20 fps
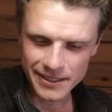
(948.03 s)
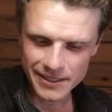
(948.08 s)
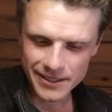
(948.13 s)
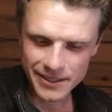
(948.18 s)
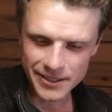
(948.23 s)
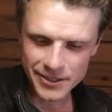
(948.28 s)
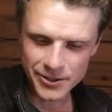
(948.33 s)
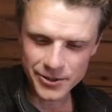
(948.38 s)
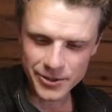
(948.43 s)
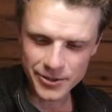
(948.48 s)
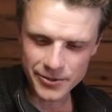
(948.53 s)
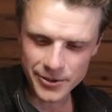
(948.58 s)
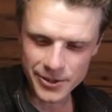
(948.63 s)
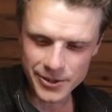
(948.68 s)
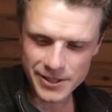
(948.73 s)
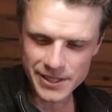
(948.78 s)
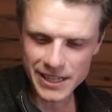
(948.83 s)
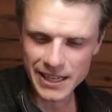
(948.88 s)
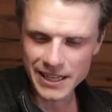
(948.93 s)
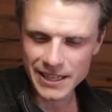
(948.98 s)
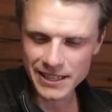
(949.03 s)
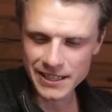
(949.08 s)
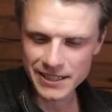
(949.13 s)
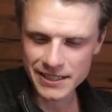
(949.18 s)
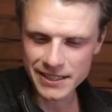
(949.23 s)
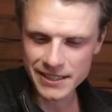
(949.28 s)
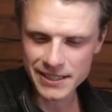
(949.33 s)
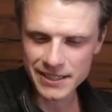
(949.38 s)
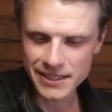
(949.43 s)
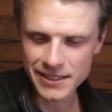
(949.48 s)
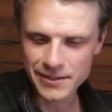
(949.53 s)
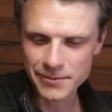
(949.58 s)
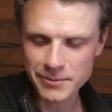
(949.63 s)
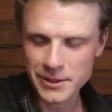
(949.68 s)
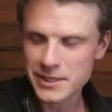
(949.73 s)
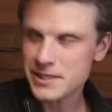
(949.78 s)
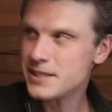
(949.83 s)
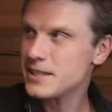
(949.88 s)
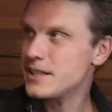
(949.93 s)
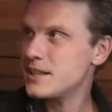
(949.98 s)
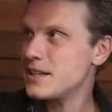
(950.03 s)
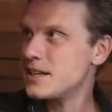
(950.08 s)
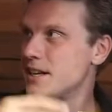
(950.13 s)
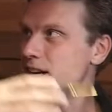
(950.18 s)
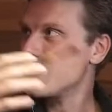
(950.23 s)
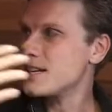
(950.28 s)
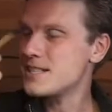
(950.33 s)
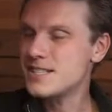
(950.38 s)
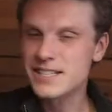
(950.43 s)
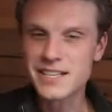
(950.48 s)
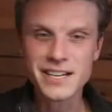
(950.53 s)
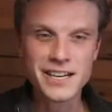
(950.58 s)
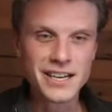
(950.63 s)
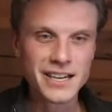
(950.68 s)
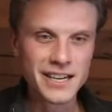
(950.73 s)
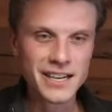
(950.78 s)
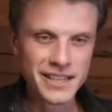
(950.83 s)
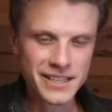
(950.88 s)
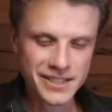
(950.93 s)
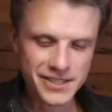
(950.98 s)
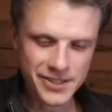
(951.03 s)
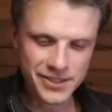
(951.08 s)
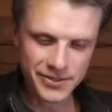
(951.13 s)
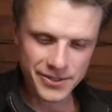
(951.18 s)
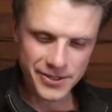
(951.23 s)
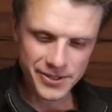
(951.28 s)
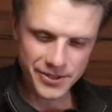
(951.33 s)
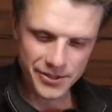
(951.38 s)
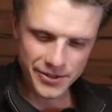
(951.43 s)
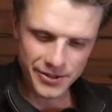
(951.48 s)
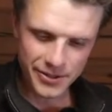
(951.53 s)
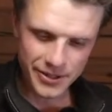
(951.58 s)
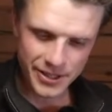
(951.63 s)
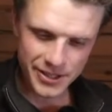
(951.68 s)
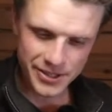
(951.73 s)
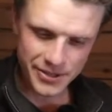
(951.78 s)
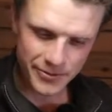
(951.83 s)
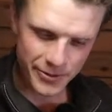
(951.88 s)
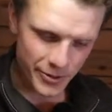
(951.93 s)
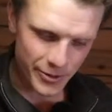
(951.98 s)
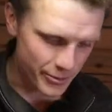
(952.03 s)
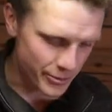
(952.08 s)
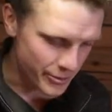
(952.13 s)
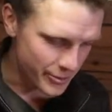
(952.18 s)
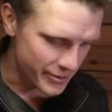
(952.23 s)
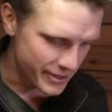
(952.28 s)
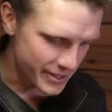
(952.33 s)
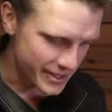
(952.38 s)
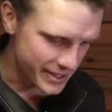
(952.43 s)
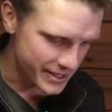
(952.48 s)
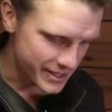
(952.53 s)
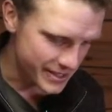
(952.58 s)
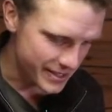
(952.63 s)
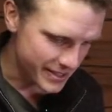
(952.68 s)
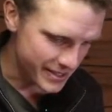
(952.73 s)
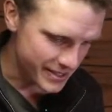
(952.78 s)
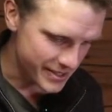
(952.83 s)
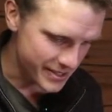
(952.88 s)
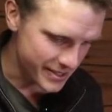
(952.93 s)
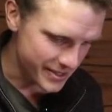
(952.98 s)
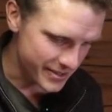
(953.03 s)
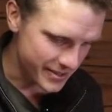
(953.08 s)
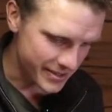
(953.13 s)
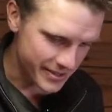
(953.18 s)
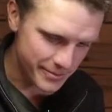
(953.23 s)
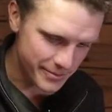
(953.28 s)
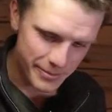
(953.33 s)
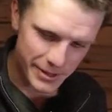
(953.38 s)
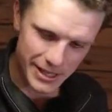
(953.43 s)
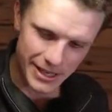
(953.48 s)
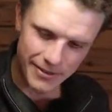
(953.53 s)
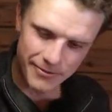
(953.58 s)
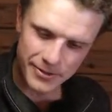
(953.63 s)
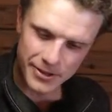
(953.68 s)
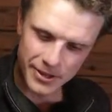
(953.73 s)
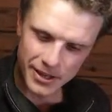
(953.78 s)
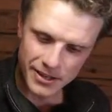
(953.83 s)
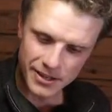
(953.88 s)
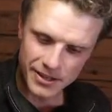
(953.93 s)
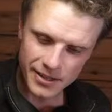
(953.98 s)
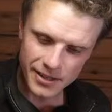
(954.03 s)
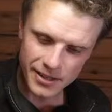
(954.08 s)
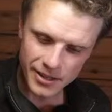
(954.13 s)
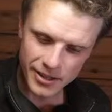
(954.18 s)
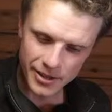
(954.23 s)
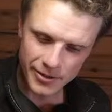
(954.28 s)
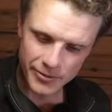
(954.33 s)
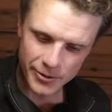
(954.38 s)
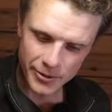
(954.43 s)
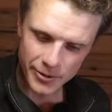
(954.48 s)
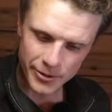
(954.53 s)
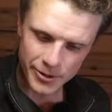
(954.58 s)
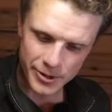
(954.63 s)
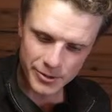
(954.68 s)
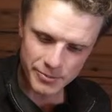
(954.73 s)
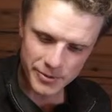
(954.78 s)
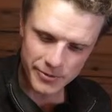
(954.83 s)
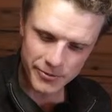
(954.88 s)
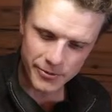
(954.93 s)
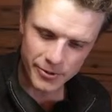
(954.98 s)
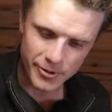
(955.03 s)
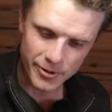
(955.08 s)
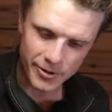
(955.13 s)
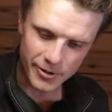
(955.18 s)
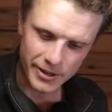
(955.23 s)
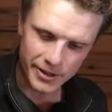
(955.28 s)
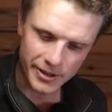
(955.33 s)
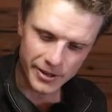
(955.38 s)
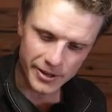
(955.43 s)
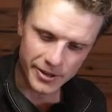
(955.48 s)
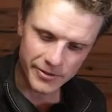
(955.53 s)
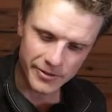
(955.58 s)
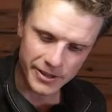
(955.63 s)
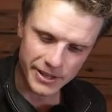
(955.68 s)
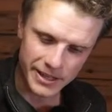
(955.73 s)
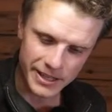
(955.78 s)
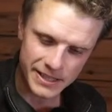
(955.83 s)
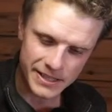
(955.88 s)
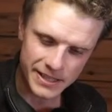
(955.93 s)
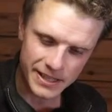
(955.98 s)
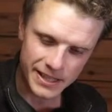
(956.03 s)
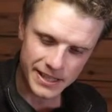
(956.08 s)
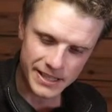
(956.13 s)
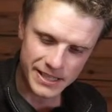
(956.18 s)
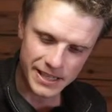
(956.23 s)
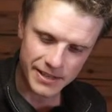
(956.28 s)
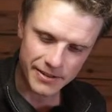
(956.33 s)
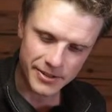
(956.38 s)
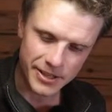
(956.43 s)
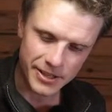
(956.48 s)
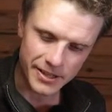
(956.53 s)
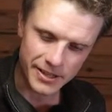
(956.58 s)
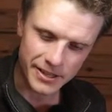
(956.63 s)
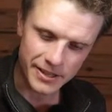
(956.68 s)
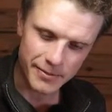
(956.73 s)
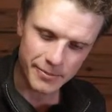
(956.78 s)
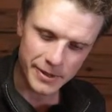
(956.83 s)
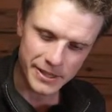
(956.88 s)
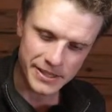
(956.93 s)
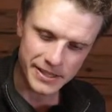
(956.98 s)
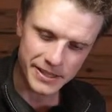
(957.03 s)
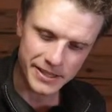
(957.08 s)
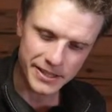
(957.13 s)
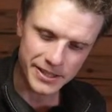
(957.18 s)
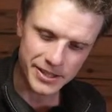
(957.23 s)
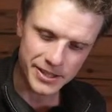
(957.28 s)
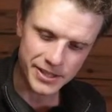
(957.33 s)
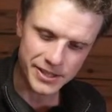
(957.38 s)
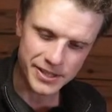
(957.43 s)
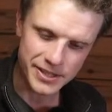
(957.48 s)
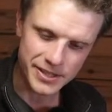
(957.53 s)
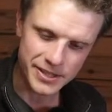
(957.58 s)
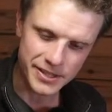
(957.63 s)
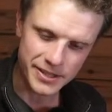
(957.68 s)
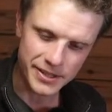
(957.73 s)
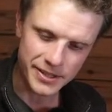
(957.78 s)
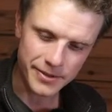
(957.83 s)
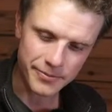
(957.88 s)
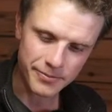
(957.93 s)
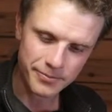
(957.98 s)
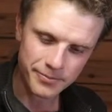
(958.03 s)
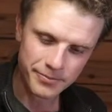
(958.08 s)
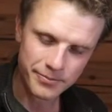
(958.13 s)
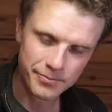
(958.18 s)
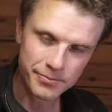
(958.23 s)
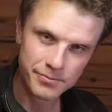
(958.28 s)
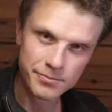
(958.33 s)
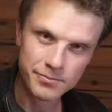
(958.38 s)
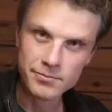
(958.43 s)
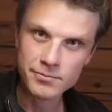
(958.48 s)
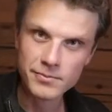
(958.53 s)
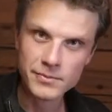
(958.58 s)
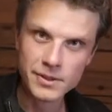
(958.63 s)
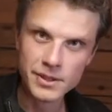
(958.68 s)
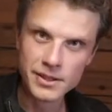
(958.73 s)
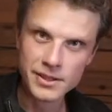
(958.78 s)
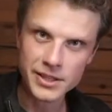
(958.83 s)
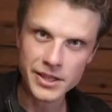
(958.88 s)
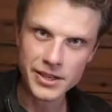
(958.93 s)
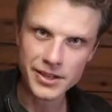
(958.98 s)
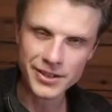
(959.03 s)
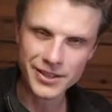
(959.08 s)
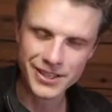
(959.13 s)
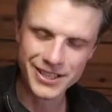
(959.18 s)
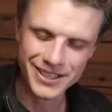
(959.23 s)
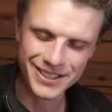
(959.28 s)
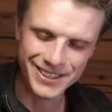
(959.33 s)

Universe and basically the night sky and so on. So lots of auroras, but I've done a lot of auroras before, and a lot of the night skies I've done are basically just dark.